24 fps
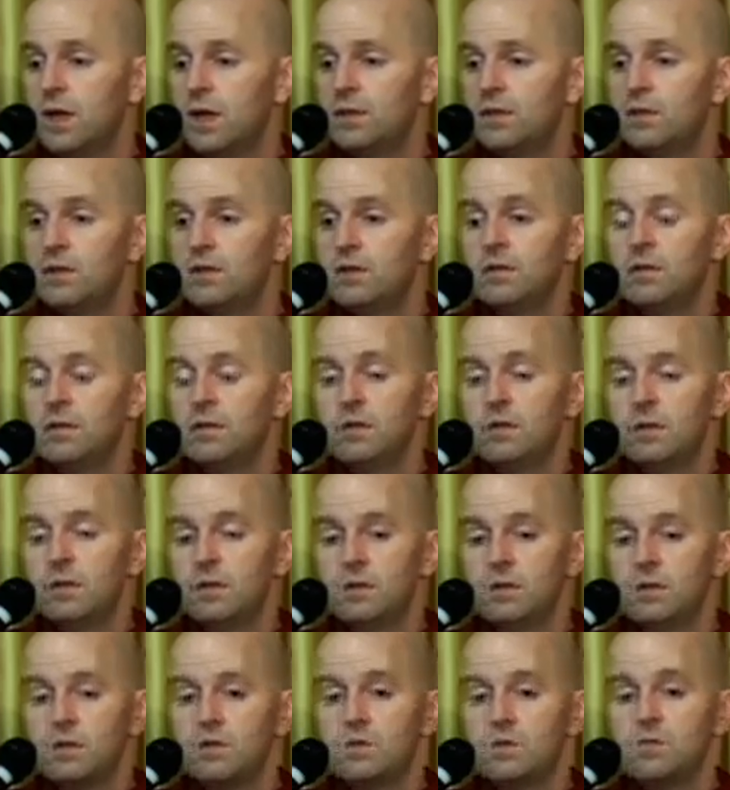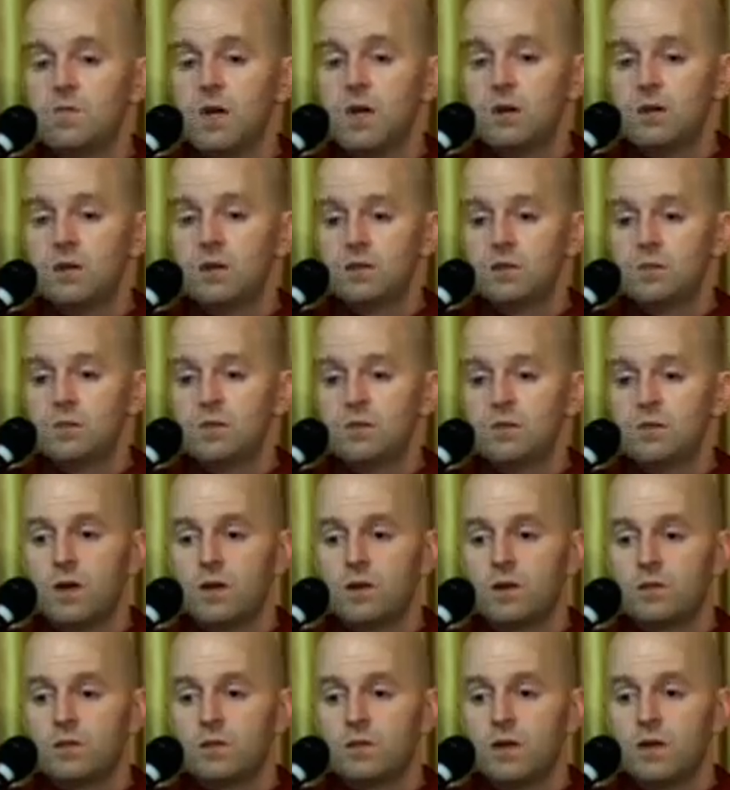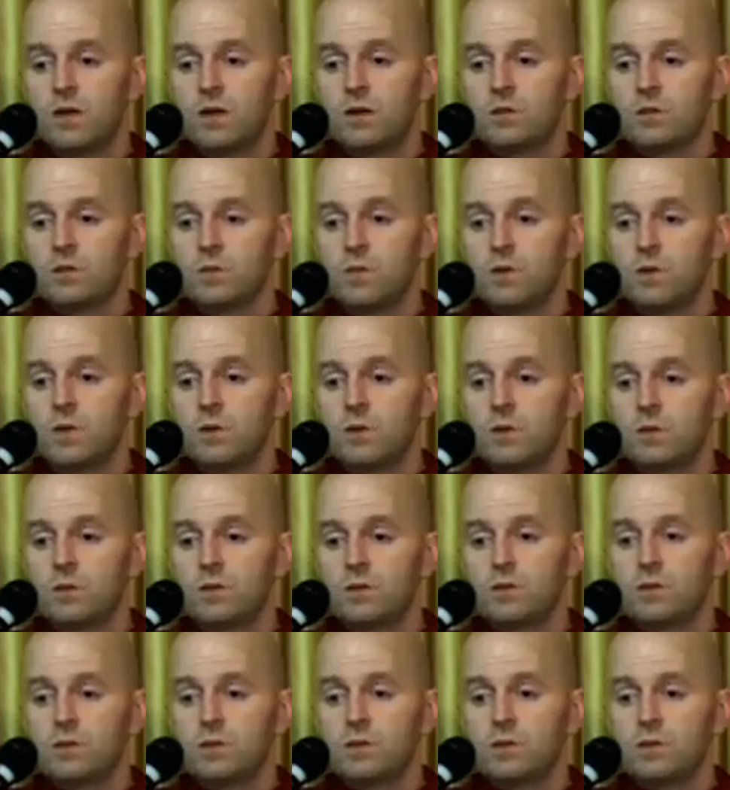And that there's merit to be found in that as well.